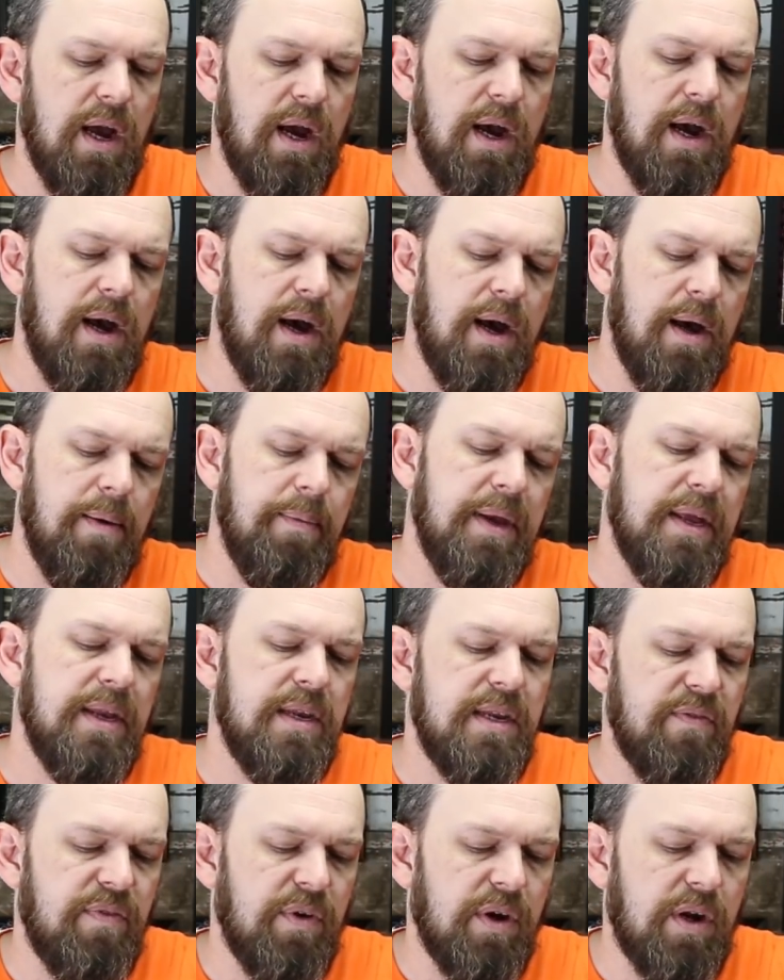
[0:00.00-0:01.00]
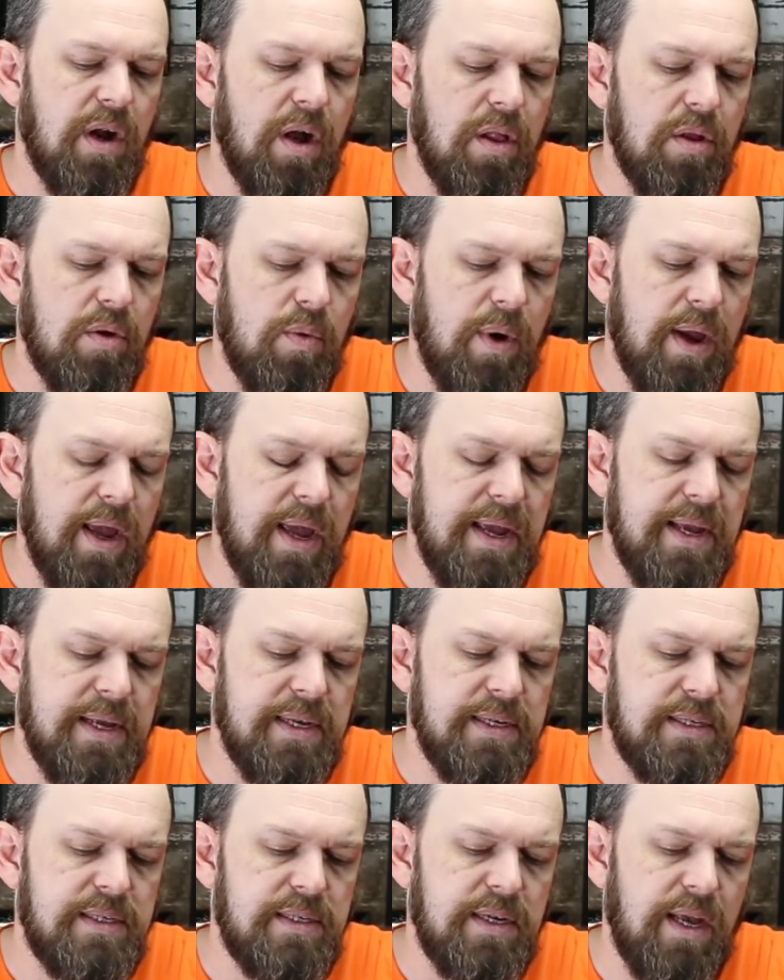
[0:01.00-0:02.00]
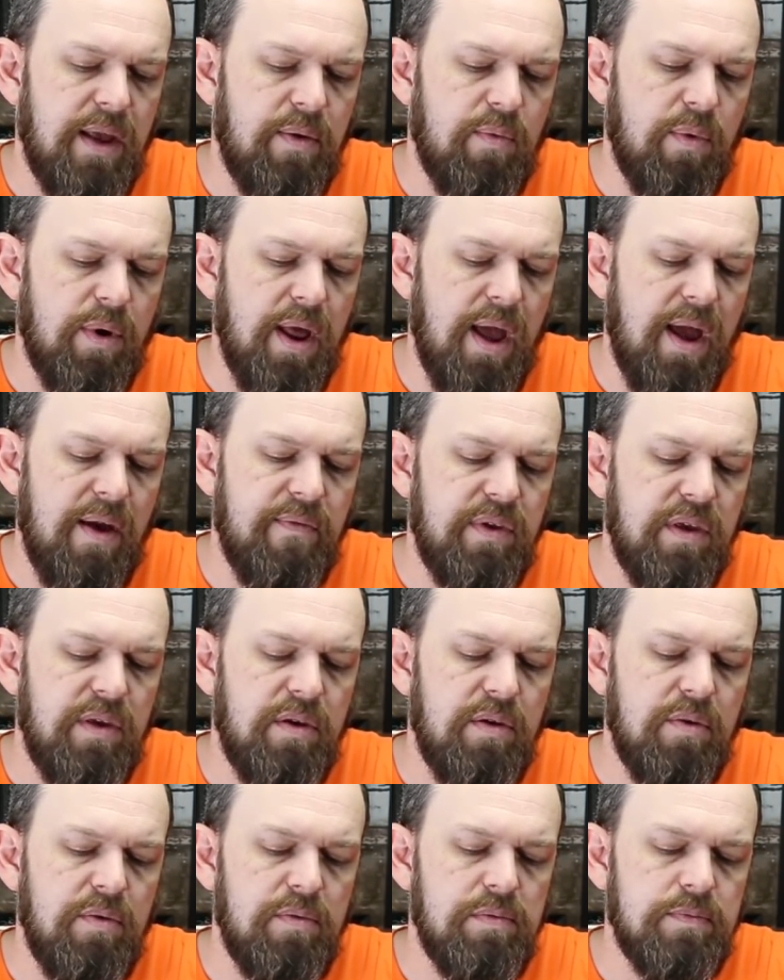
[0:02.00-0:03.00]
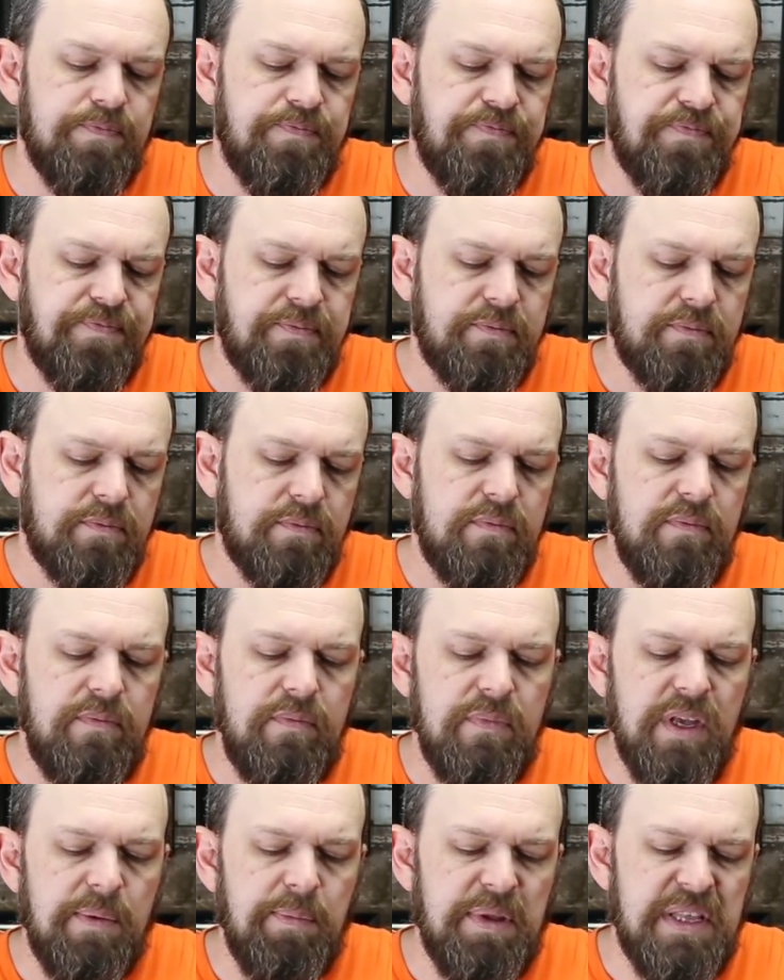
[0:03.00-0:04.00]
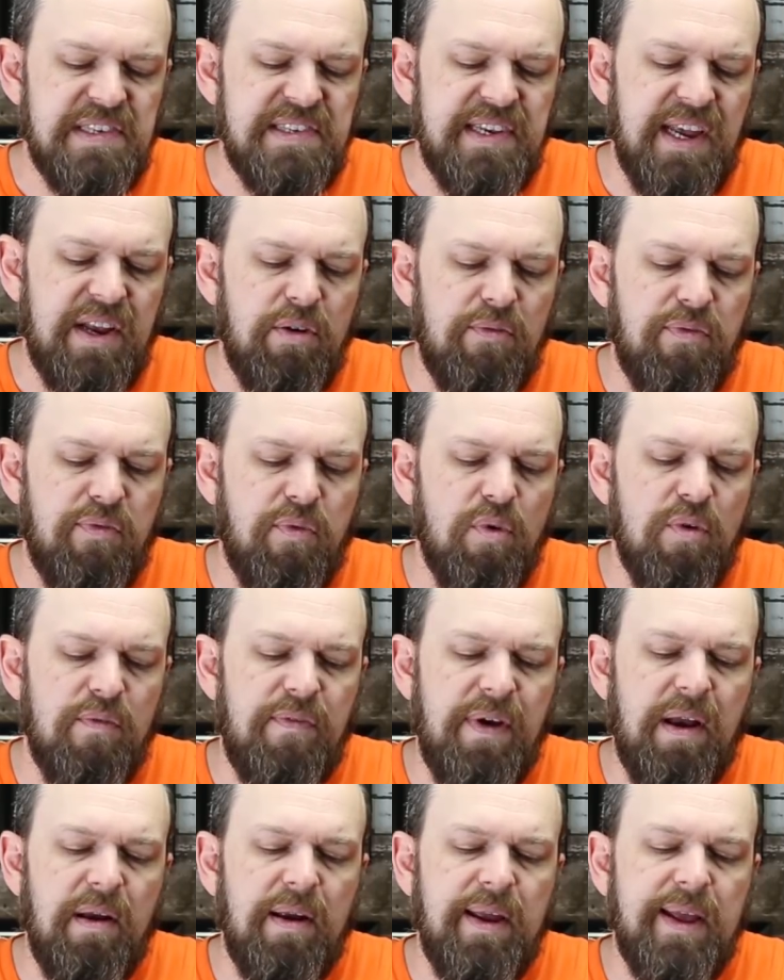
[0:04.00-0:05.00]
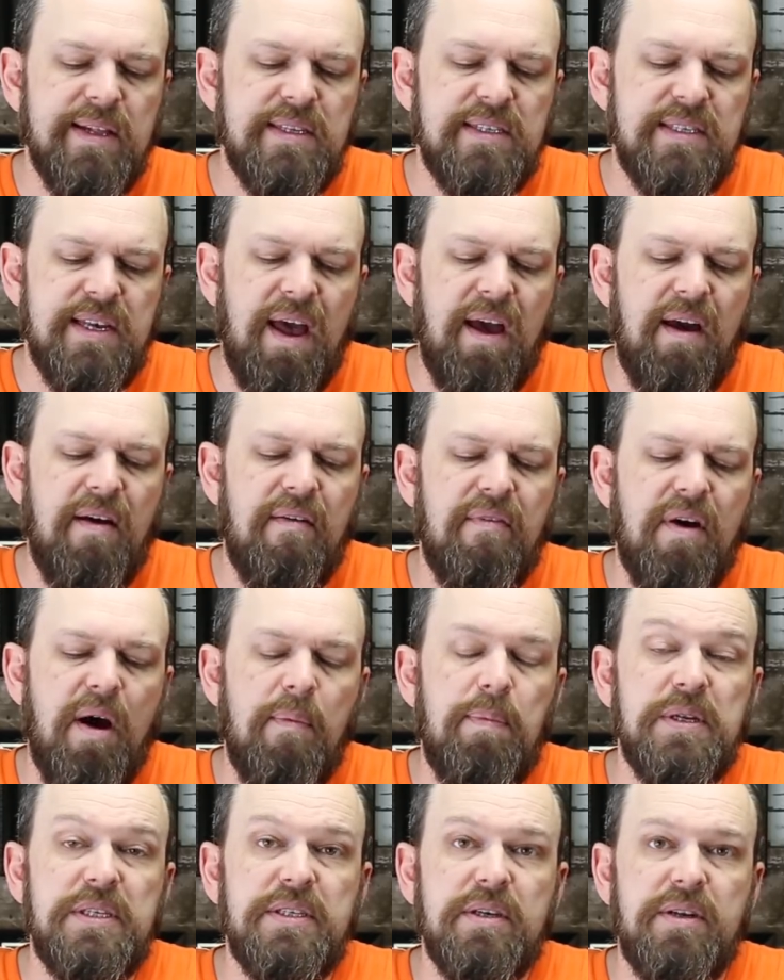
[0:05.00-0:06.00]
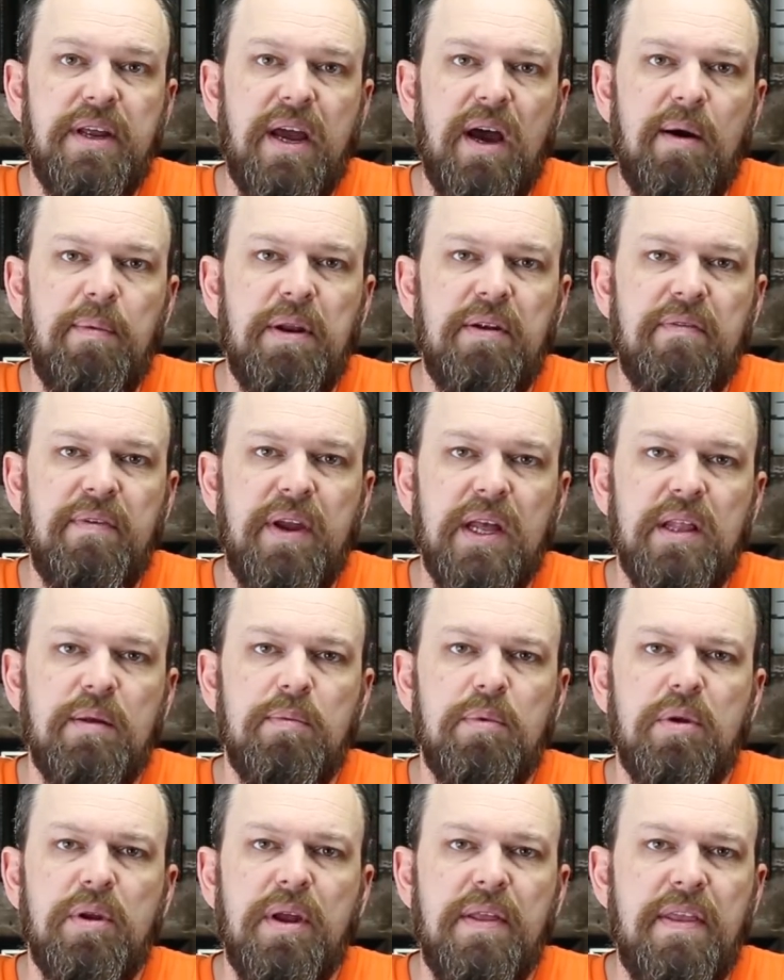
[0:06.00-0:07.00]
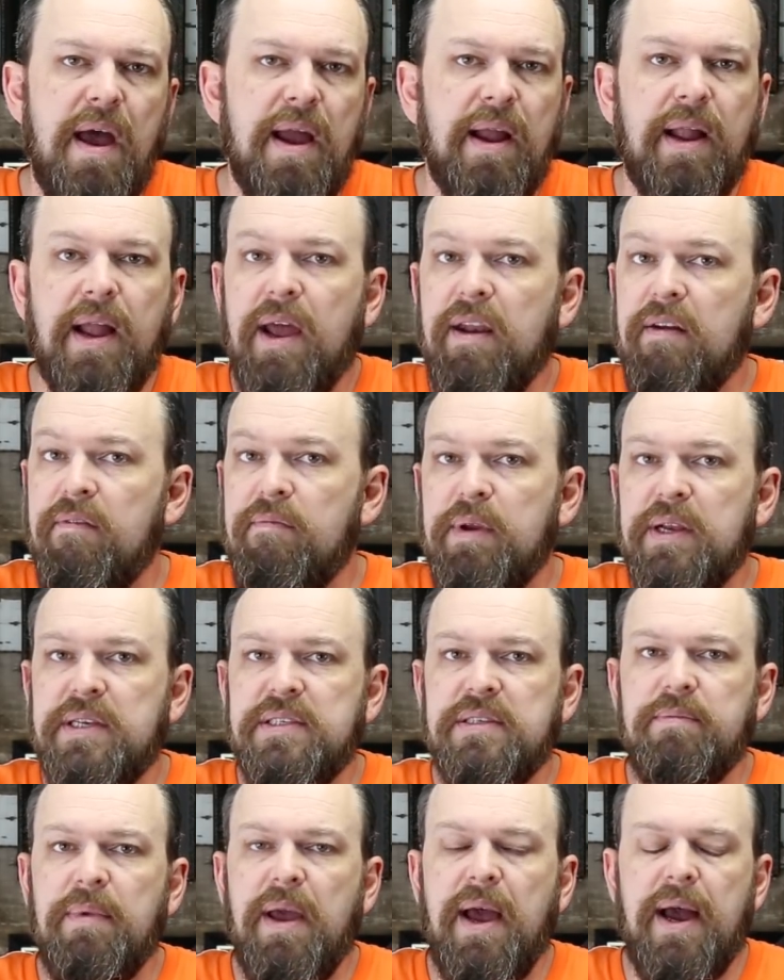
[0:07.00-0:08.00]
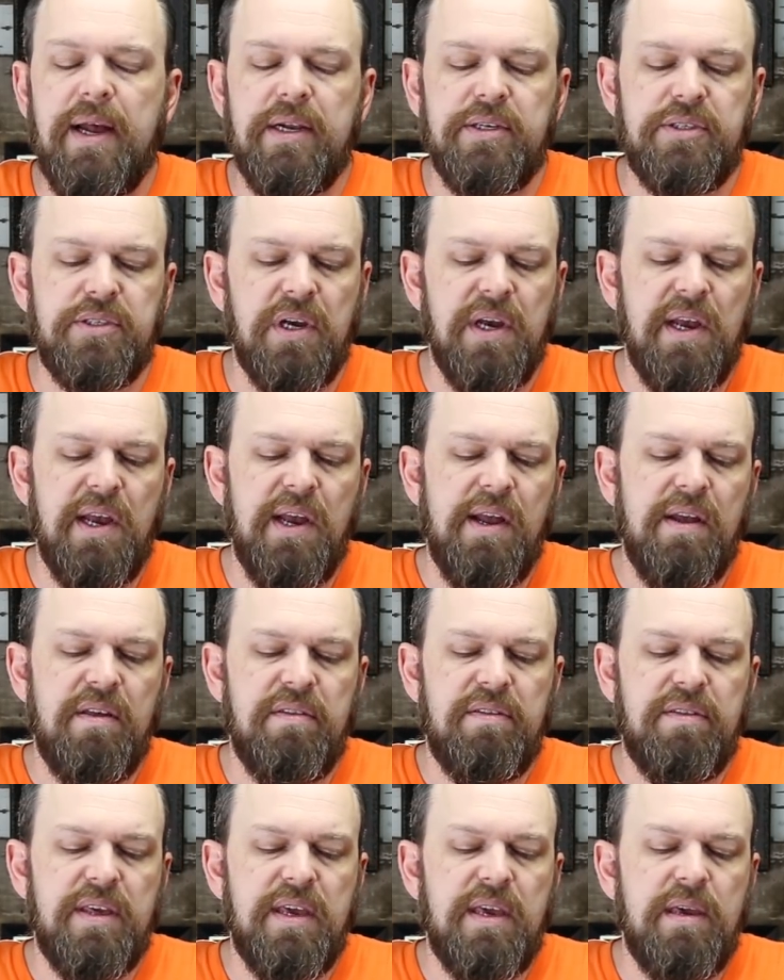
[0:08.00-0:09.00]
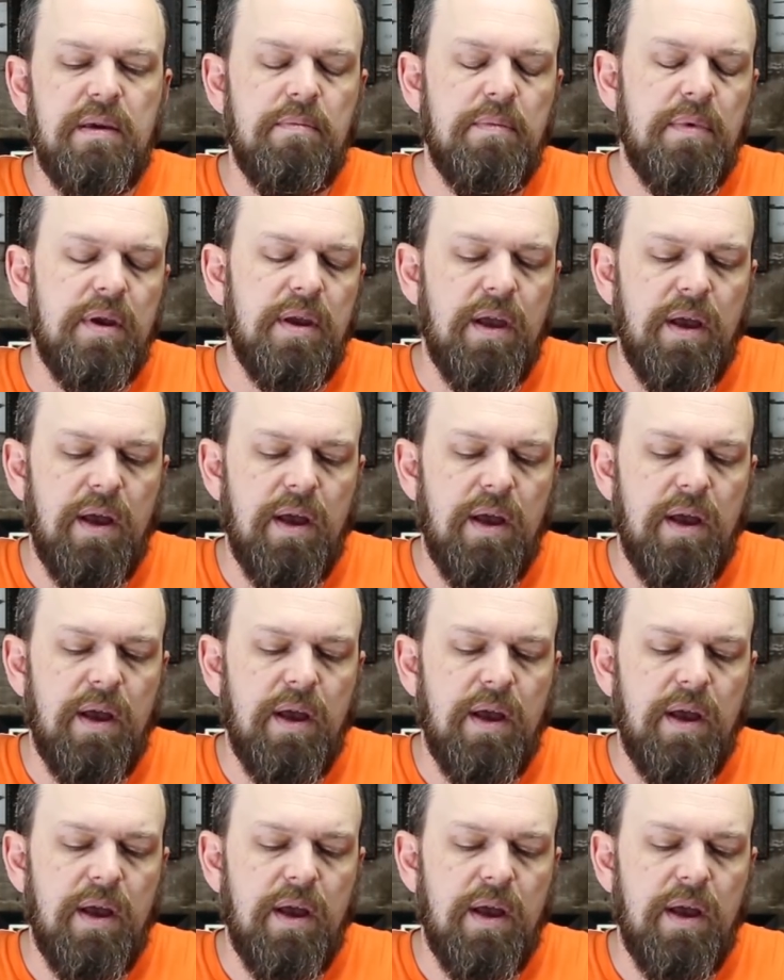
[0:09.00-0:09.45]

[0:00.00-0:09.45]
in different colorways and what have you. But the standard 4 variants have up until now been available in that kind of mix and match theme,